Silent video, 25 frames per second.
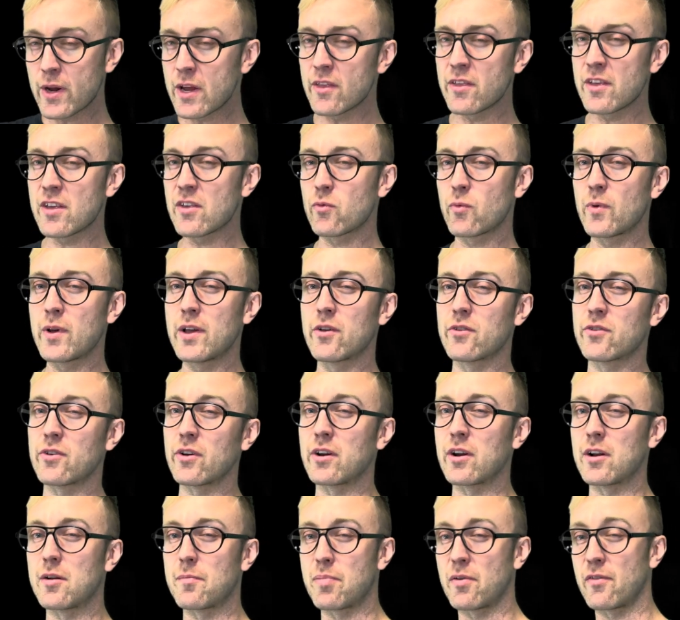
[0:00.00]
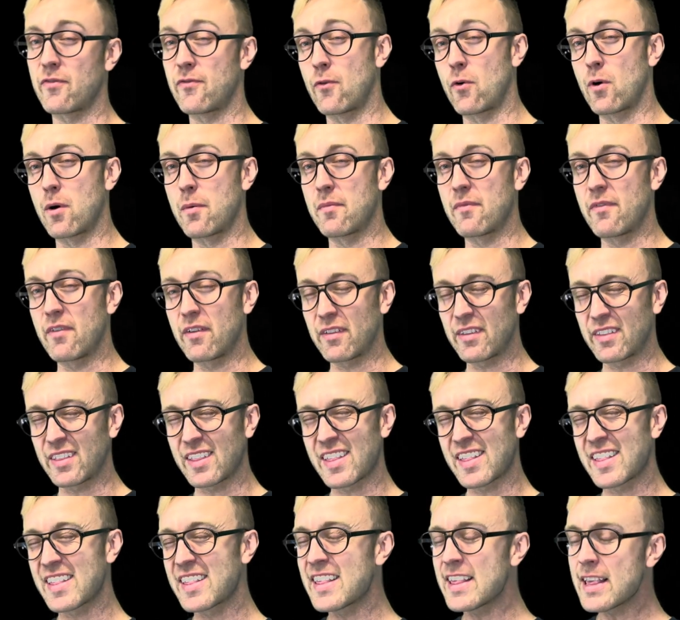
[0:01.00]
of these wheels are gonna perform
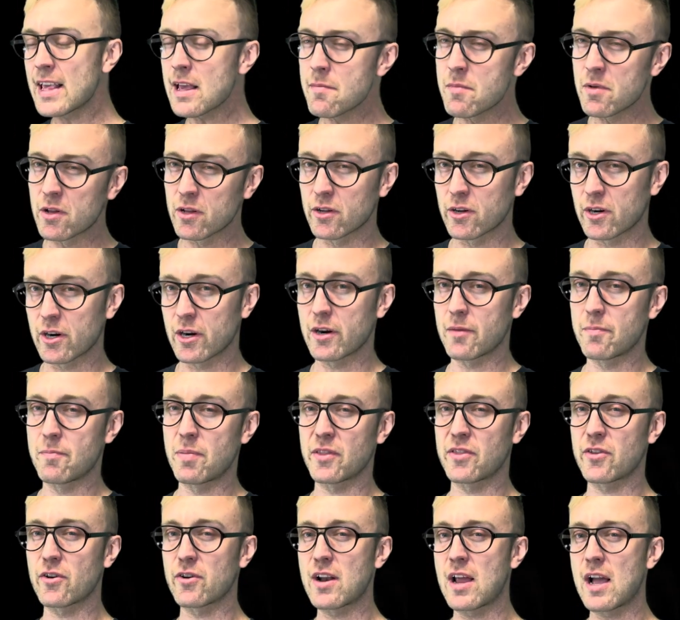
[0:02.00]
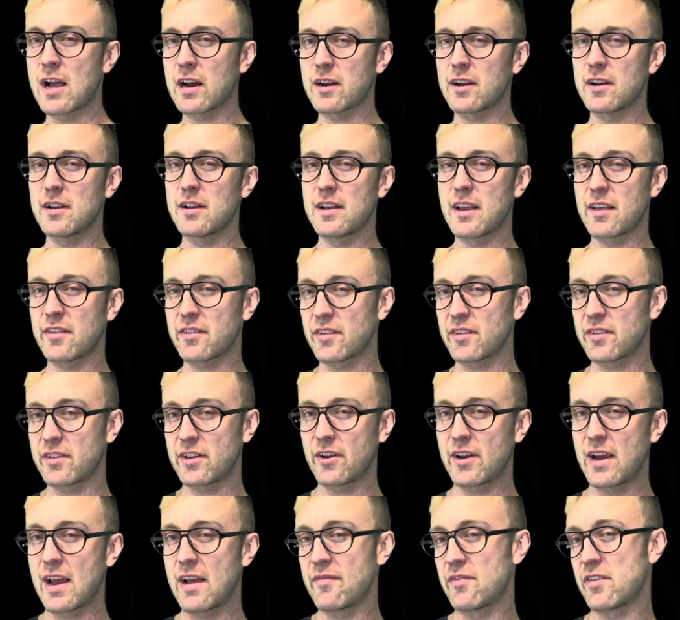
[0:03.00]
similar, but they're not gonna
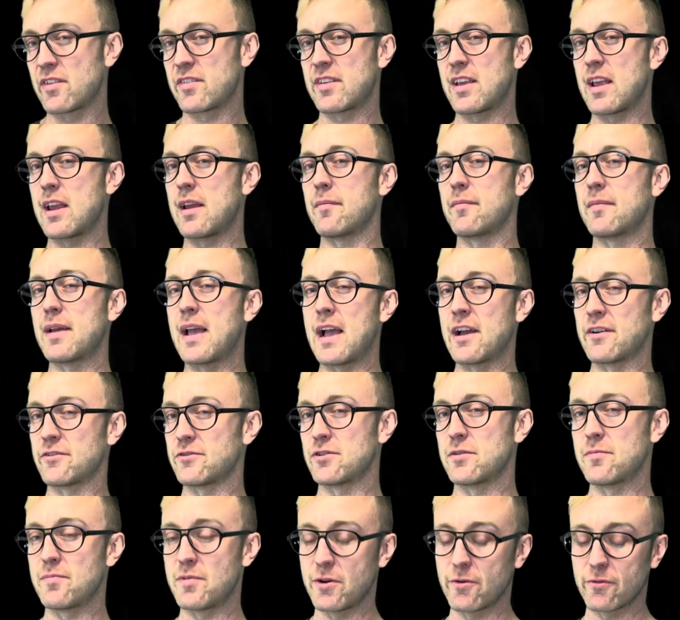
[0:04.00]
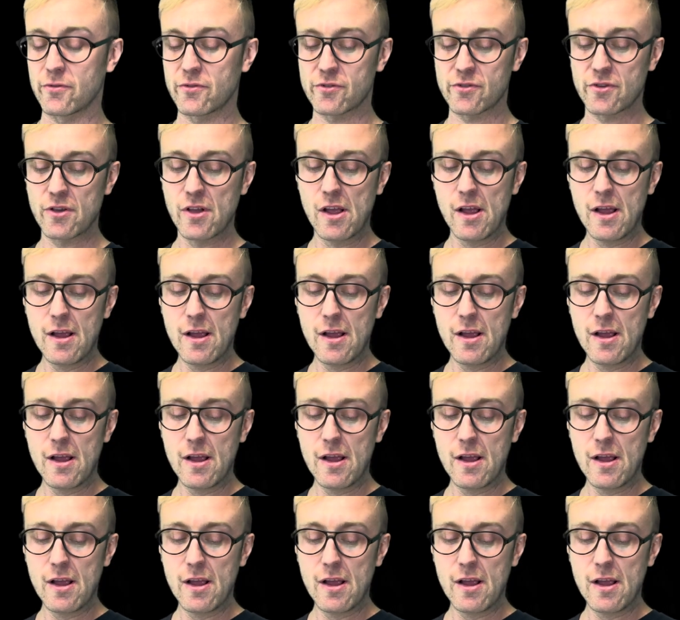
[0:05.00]
necessarily have the same attributes.